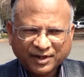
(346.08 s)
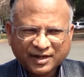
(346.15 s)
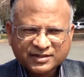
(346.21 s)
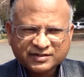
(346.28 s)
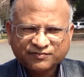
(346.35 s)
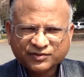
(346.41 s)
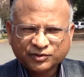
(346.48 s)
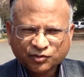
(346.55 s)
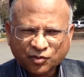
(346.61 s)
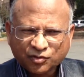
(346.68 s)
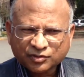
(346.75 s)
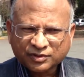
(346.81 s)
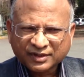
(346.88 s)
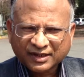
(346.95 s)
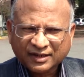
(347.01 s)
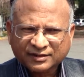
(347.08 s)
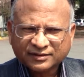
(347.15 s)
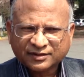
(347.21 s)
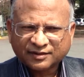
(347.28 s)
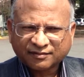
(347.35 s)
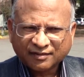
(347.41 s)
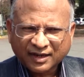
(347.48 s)
Because if you don't get
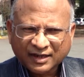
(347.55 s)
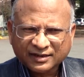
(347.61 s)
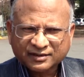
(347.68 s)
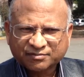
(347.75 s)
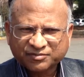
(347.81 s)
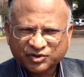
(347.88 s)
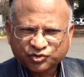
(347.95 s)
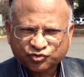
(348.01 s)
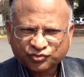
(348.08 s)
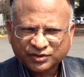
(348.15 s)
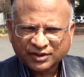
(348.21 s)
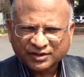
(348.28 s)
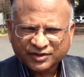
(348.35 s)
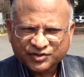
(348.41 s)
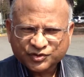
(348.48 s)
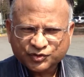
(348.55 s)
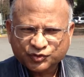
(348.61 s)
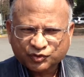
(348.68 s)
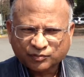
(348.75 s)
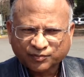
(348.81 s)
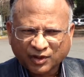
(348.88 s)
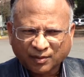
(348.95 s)
the right material in
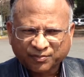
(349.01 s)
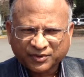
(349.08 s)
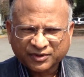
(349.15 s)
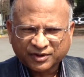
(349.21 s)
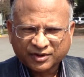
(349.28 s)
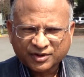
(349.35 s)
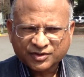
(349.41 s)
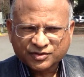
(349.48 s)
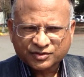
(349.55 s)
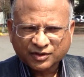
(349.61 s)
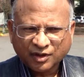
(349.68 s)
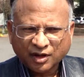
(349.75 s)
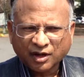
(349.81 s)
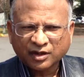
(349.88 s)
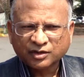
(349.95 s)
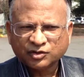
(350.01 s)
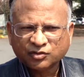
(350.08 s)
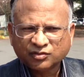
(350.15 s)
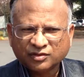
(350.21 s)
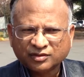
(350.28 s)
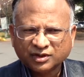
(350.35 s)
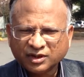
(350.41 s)
situ properties, all
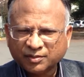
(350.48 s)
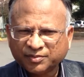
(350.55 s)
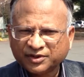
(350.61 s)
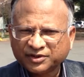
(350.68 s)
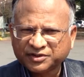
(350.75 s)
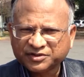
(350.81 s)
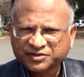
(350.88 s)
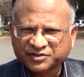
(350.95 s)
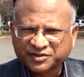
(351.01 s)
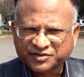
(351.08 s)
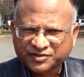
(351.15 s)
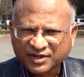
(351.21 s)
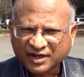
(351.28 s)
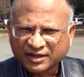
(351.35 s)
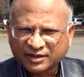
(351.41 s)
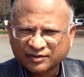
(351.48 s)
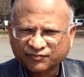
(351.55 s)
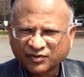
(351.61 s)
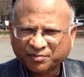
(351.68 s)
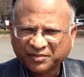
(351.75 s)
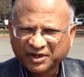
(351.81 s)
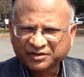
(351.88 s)
your rehabilitation design
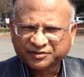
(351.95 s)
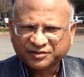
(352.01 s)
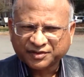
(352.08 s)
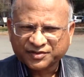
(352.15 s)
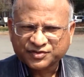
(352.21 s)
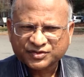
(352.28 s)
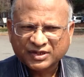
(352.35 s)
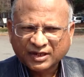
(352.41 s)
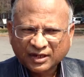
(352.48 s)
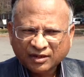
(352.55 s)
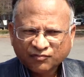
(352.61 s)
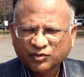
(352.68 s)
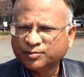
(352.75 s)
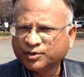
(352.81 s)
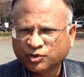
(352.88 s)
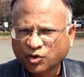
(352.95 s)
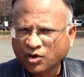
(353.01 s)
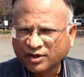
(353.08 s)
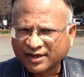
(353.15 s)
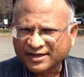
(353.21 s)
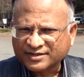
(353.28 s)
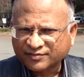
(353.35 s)
for maintenance will be
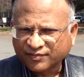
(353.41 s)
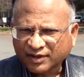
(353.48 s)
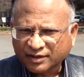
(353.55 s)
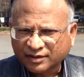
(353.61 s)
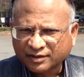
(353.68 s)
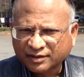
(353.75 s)
wrong as well.